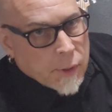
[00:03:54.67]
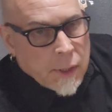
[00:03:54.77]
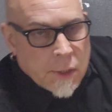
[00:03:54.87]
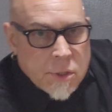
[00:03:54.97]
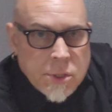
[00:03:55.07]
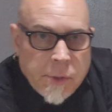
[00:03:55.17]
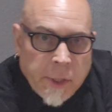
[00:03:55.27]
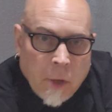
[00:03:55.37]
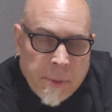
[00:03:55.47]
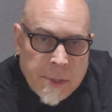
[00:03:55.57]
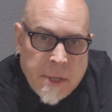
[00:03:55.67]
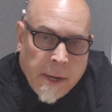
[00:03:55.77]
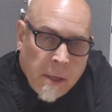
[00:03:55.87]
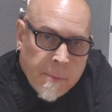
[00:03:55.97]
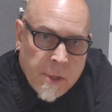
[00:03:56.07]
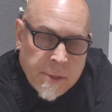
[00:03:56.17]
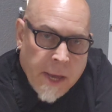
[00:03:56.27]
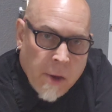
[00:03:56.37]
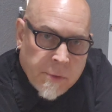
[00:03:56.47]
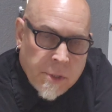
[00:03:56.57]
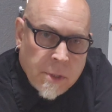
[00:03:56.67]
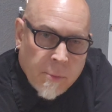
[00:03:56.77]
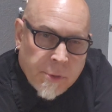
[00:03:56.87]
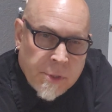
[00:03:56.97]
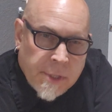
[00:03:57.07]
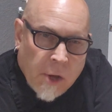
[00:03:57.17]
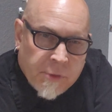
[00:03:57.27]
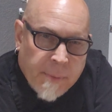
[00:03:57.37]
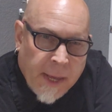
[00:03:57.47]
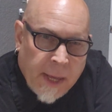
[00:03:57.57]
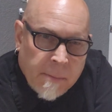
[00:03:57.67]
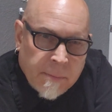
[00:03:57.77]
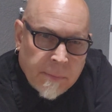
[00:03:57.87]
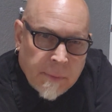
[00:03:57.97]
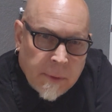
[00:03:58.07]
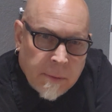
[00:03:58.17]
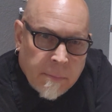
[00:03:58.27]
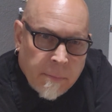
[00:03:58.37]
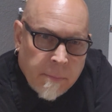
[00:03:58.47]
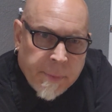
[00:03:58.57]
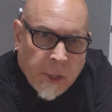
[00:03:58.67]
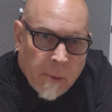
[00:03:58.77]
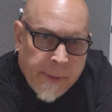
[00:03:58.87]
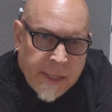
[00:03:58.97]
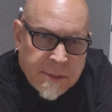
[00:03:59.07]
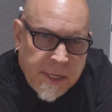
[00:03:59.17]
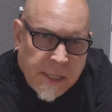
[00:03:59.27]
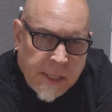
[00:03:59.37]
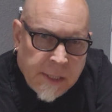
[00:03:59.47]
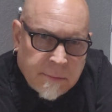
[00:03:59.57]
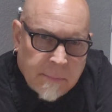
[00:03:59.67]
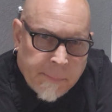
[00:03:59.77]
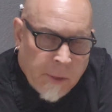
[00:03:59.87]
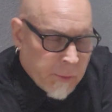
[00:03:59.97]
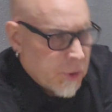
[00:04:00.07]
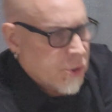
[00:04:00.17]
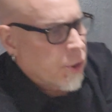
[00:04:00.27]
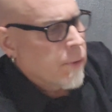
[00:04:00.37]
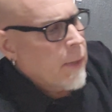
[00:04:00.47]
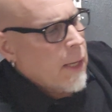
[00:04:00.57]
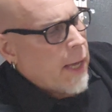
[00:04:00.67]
booking his studio, but he's got it up in his house. He's somewhere in the South Bay. Bill Mantica, I'm not really sure.